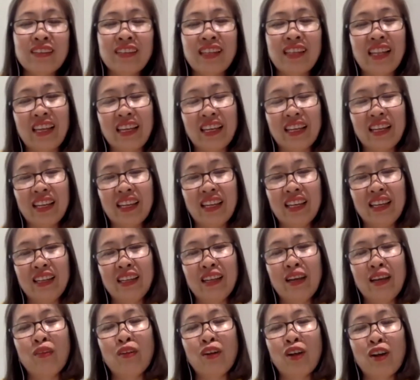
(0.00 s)
like in
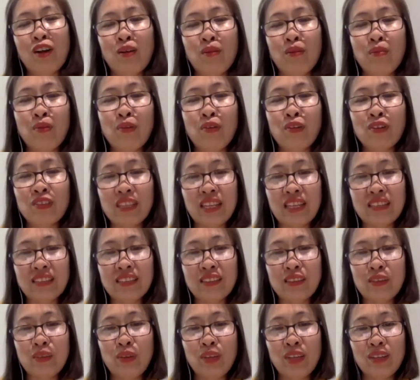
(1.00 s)
Hong Kong
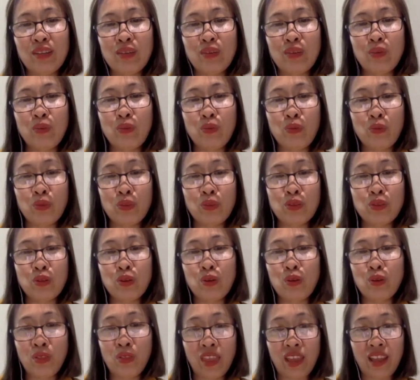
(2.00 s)
protests, we
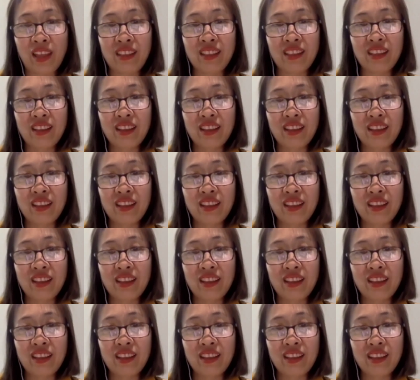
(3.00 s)
saw that.